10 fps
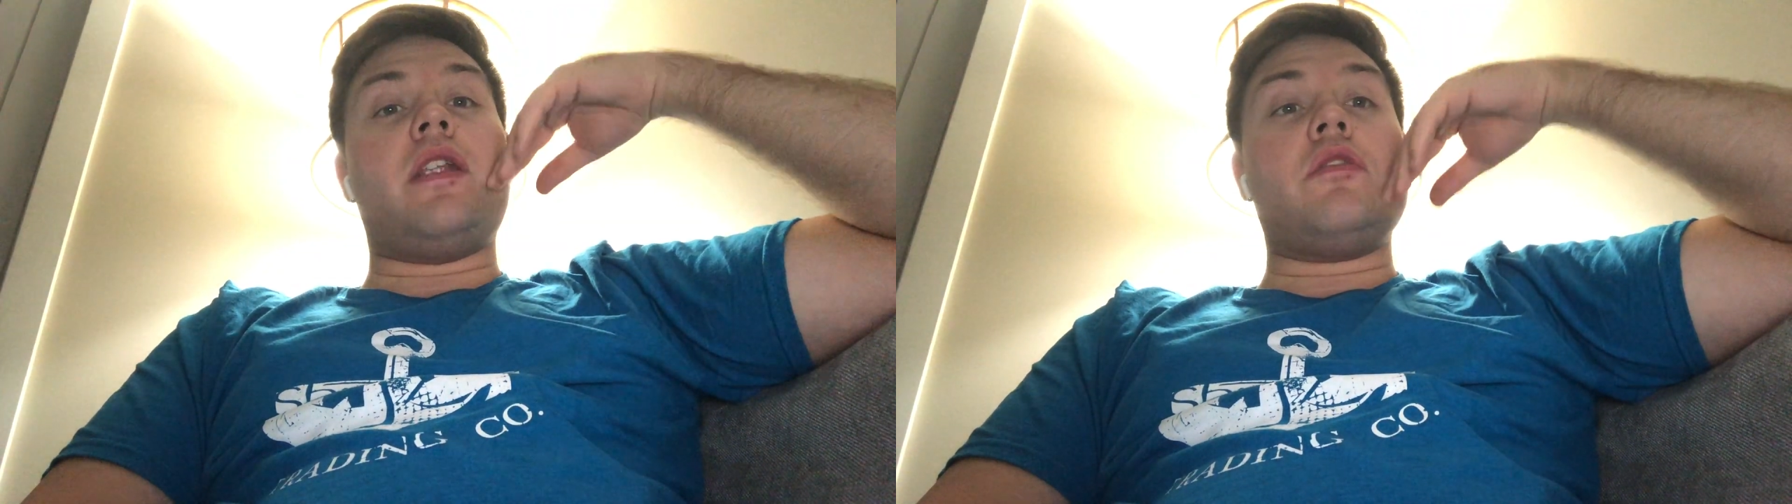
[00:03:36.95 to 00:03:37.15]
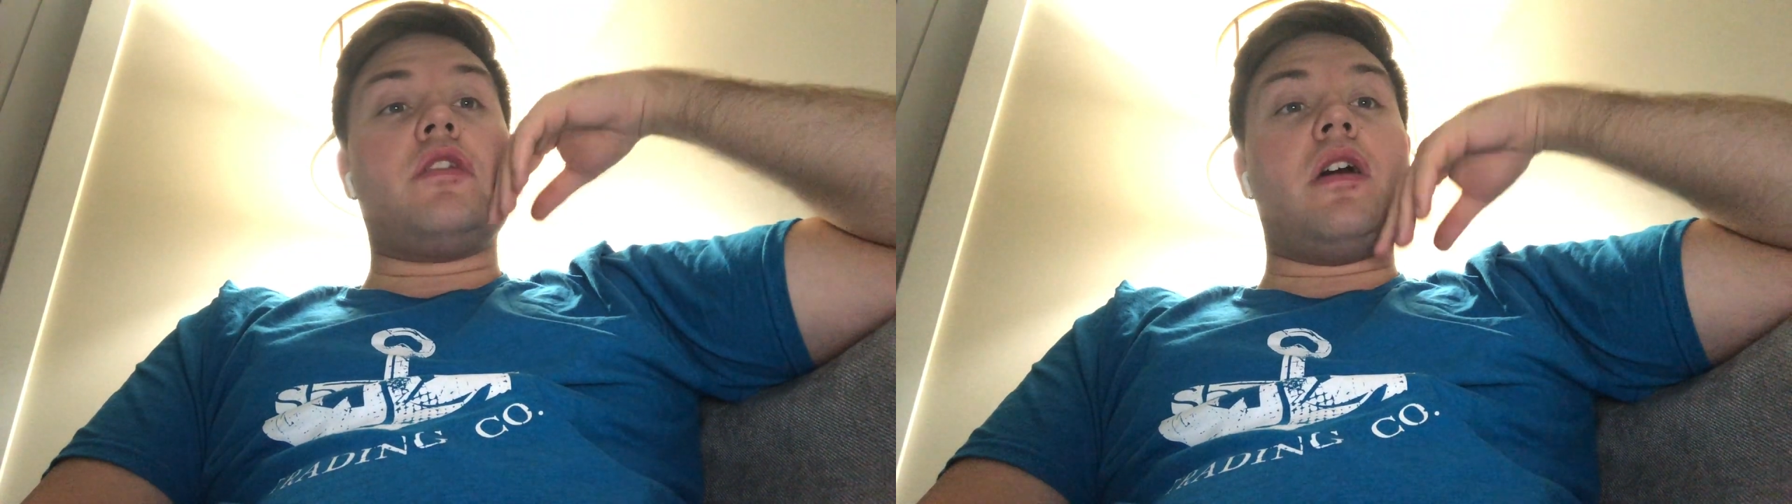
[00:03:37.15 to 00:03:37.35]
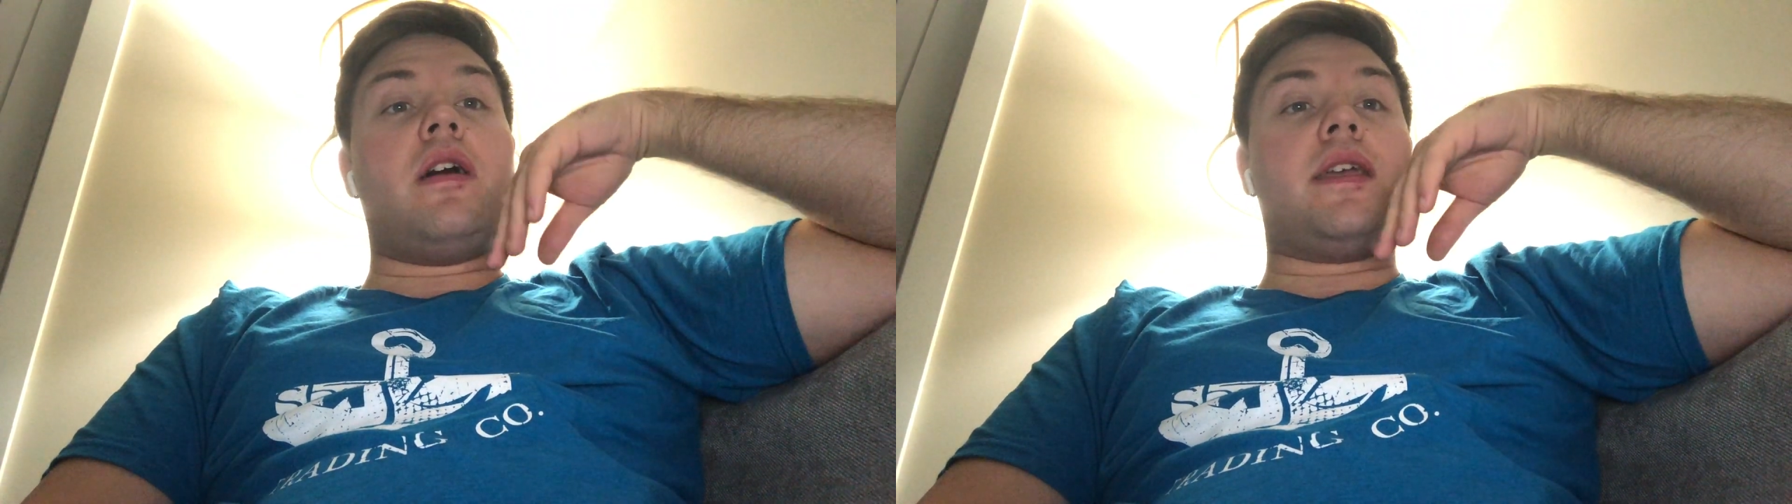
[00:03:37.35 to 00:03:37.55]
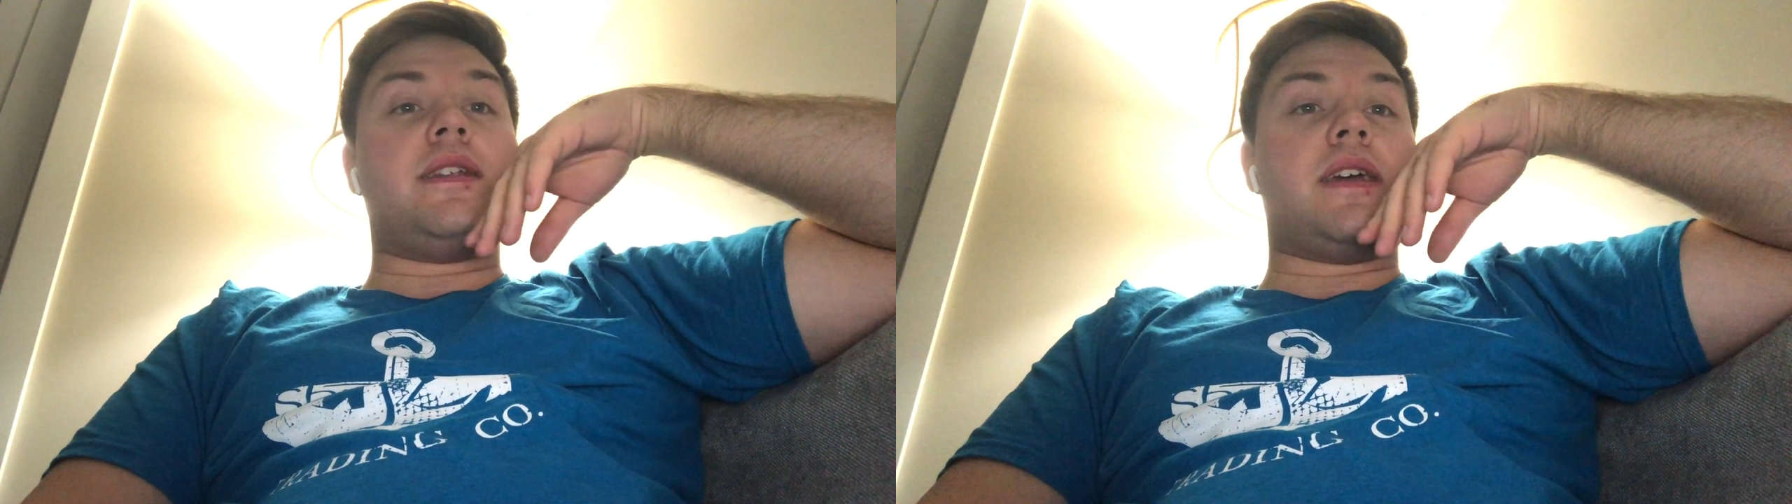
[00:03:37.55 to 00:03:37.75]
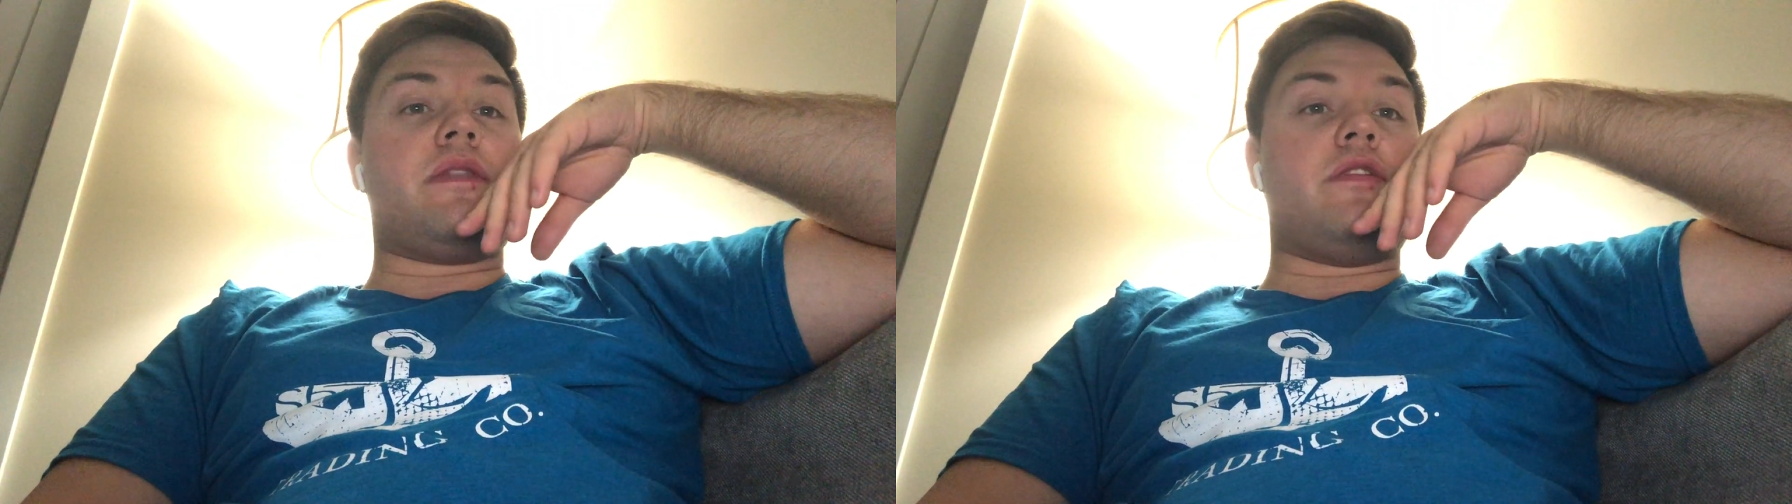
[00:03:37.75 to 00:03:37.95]
local
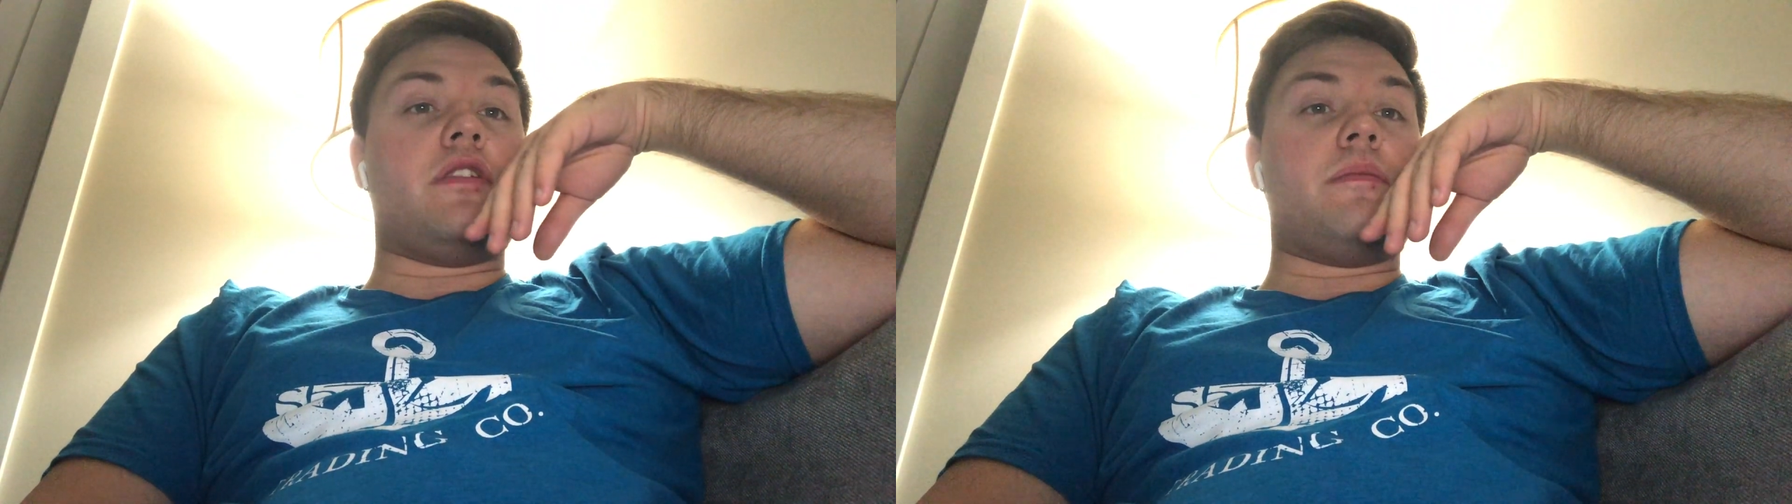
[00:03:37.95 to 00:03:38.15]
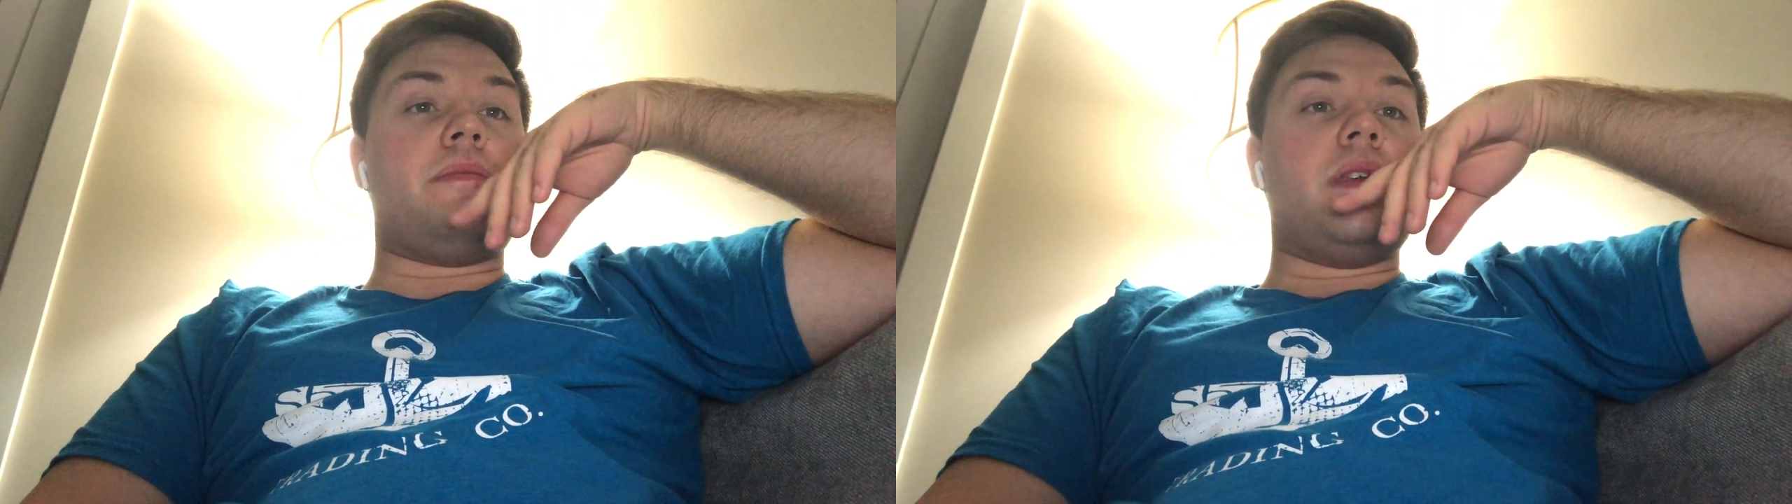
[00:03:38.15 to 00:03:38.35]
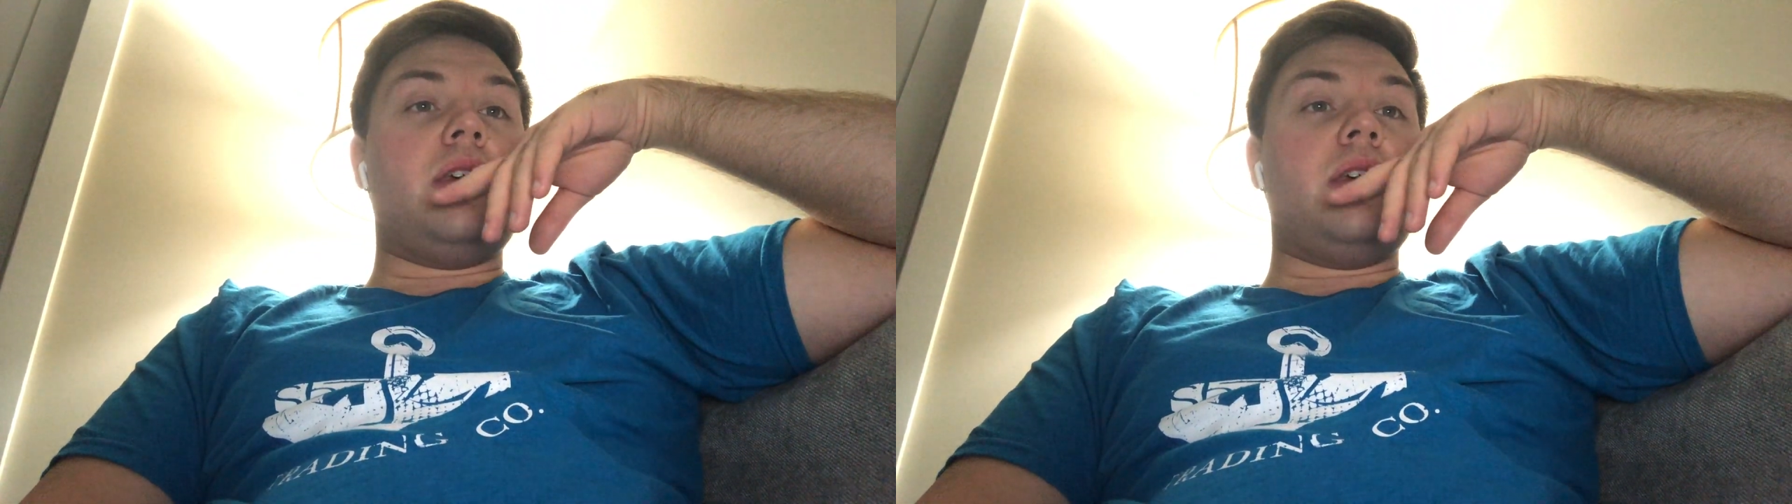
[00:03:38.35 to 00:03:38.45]
architect firm.